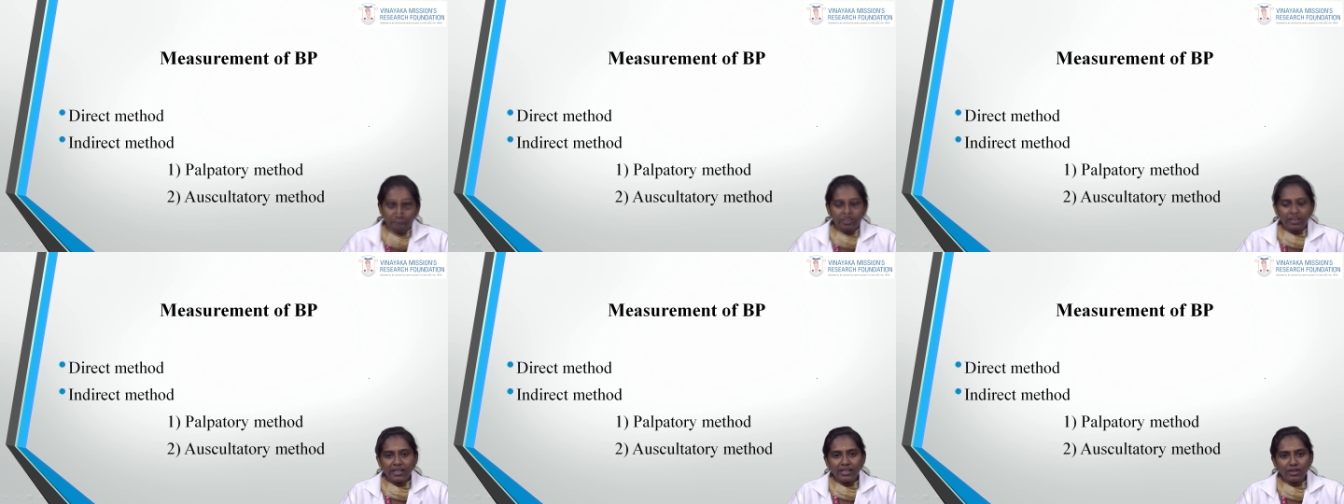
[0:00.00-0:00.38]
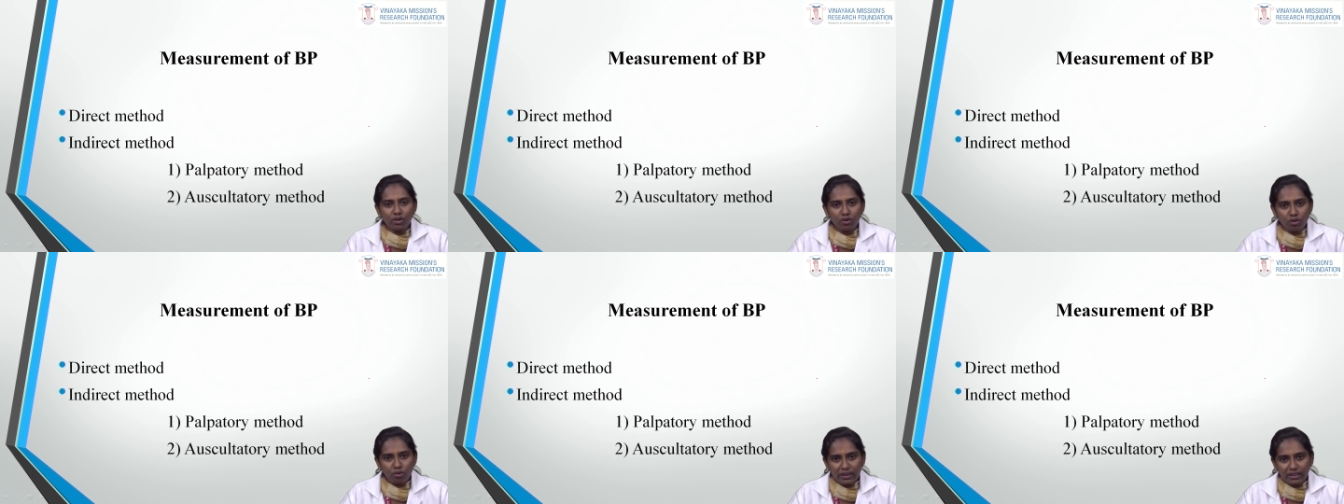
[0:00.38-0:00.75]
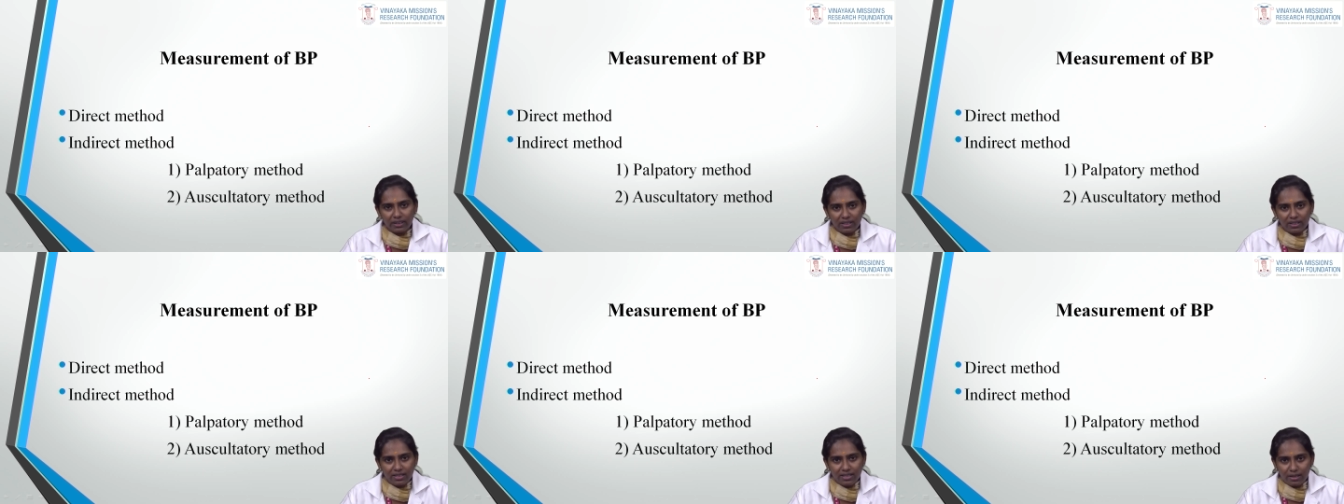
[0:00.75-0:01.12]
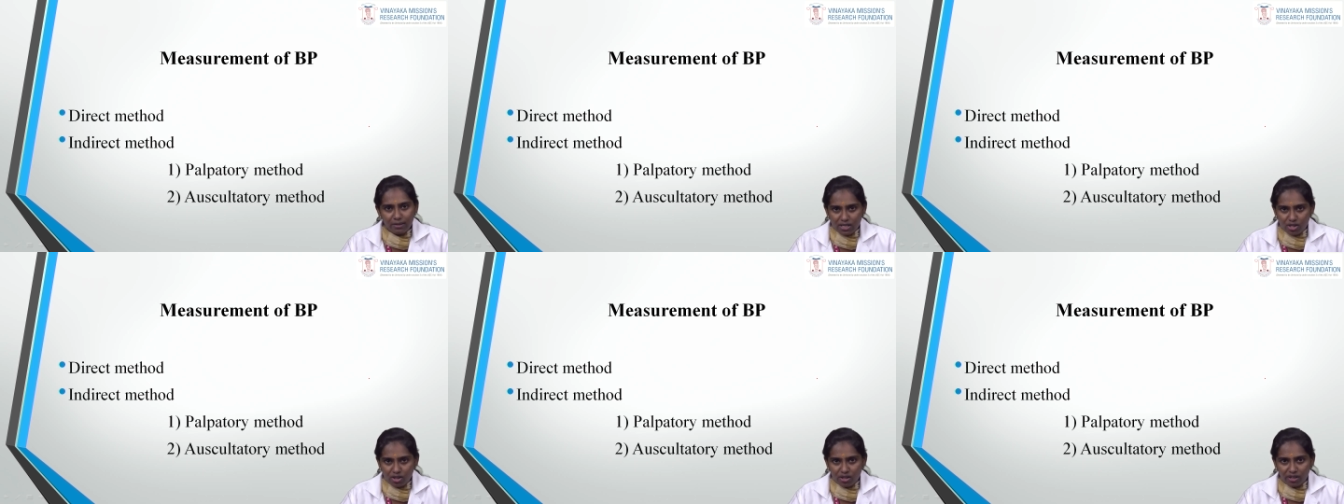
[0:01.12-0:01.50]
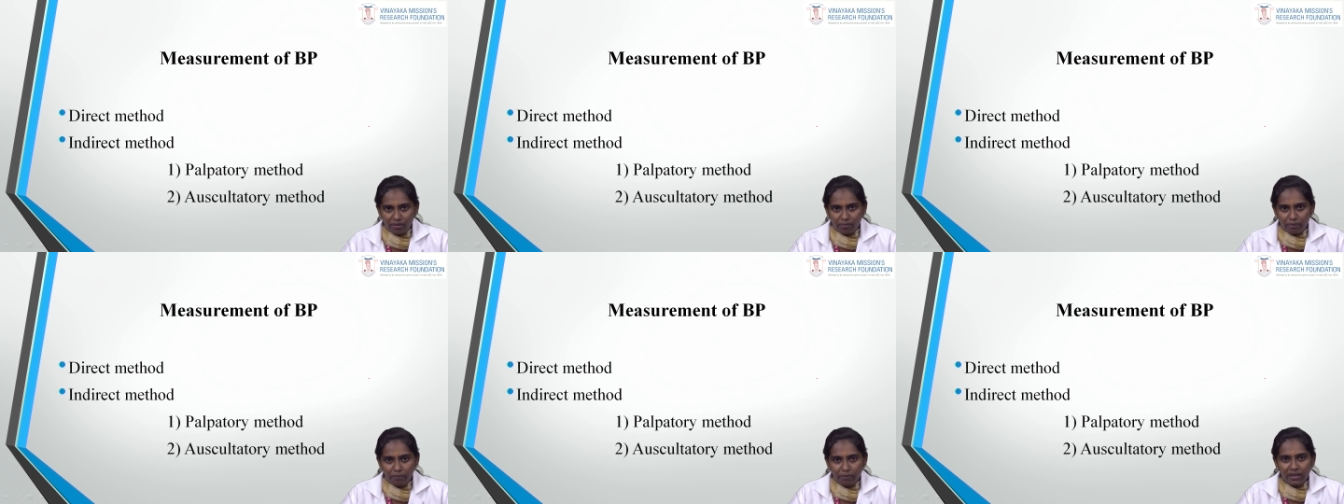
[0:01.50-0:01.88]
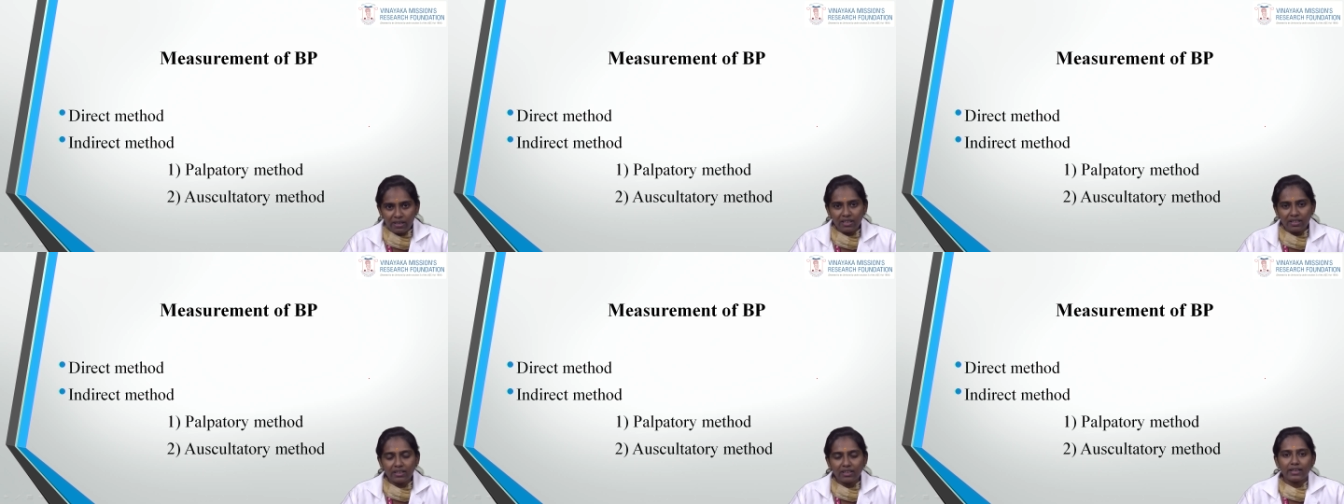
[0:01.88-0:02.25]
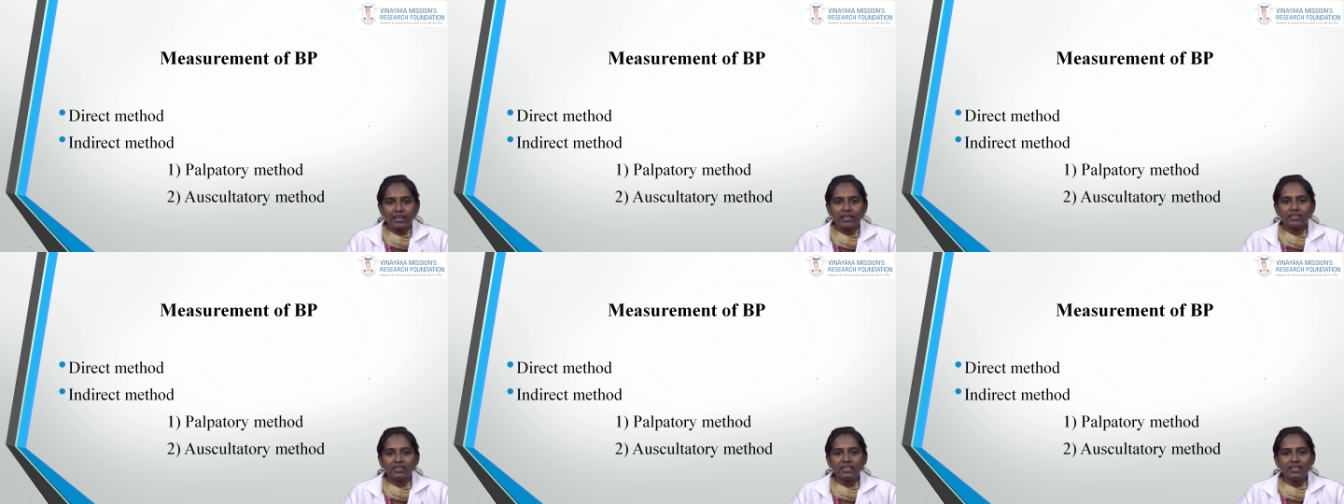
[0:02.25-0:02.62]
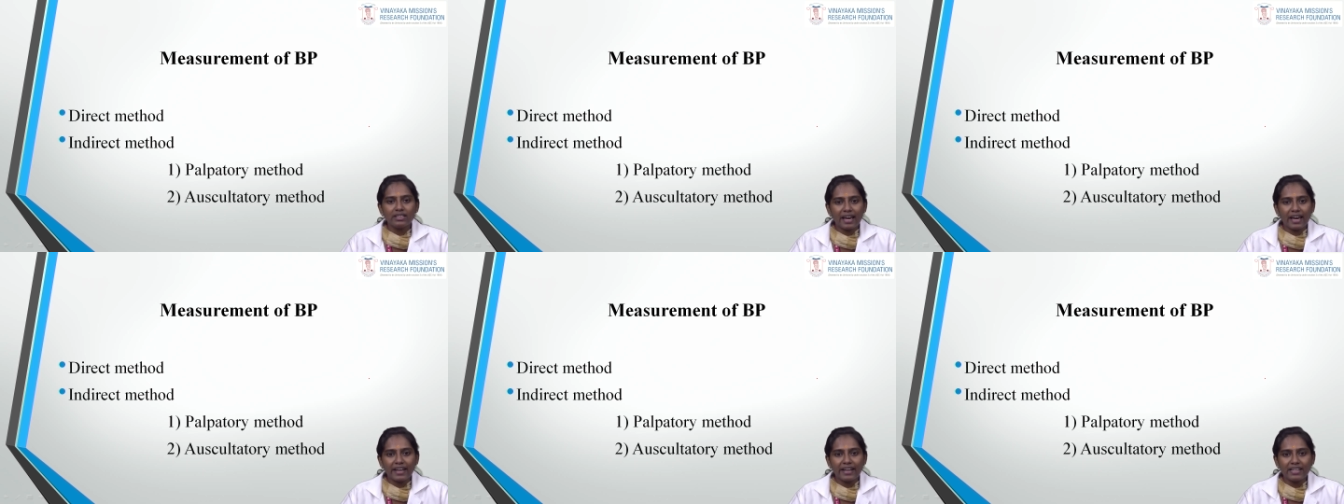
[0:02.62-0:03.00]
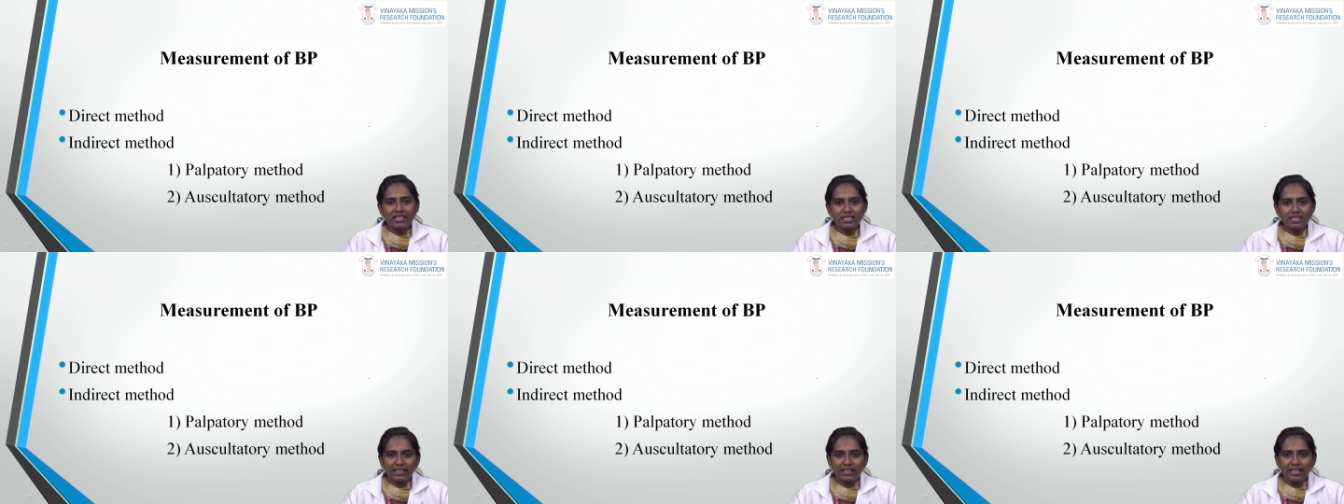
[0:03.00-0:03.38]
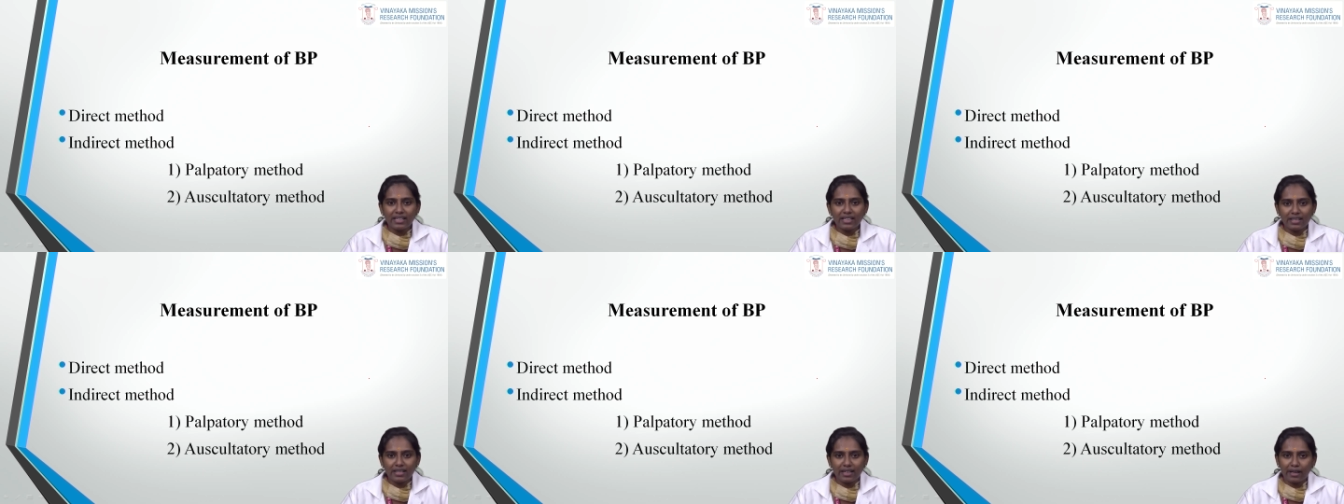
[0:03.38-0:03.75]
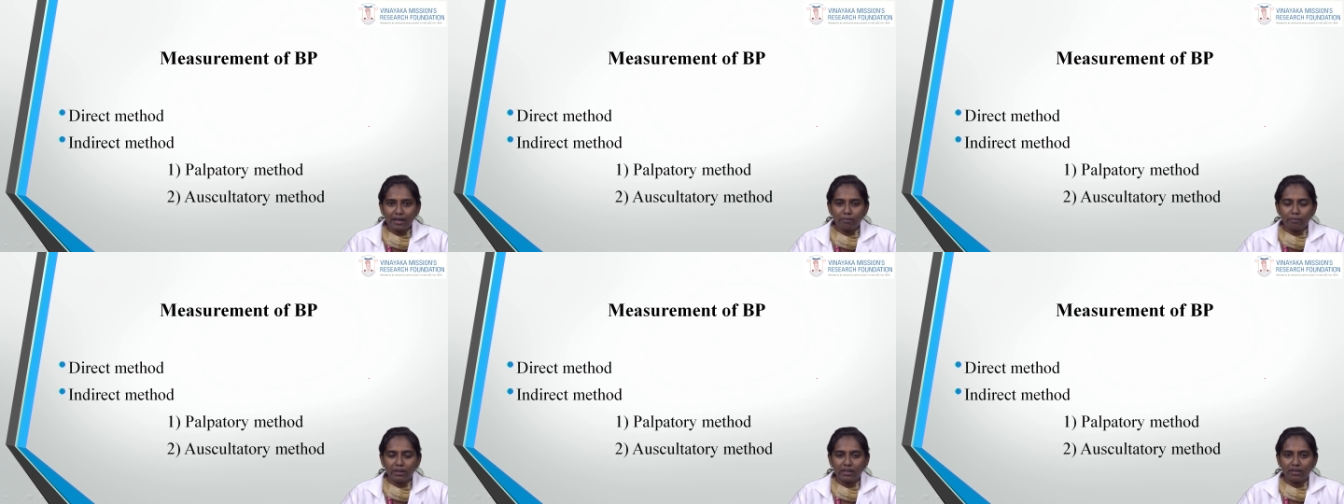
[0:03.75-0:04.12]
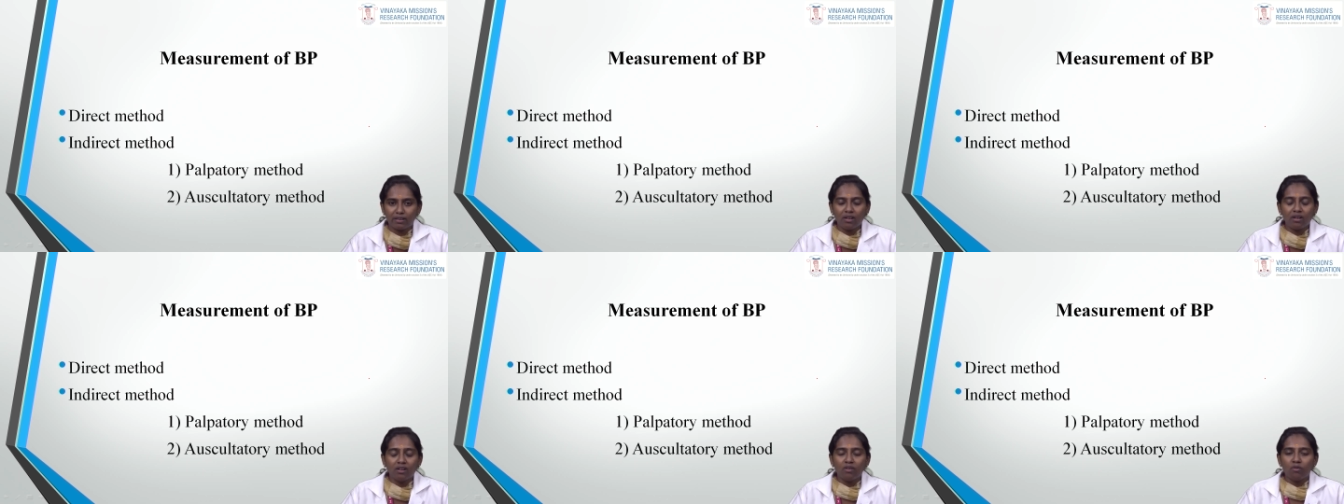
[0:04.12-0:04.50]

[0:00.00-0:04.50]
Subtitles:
There are 2 methods in measuring BP, that are the direct and the indirect method.